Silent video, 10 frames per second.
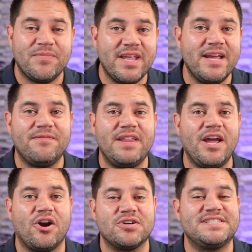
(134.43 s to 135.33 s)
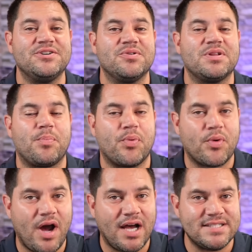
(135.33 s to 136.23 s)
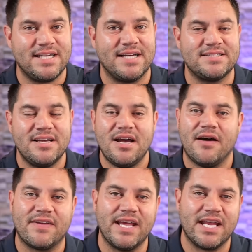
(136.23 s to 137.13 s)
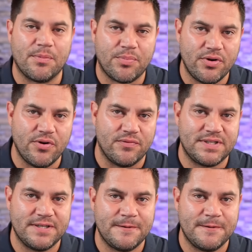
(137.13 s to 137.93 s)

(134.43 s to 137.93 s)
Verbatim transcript: if they are still in the process of getting approved.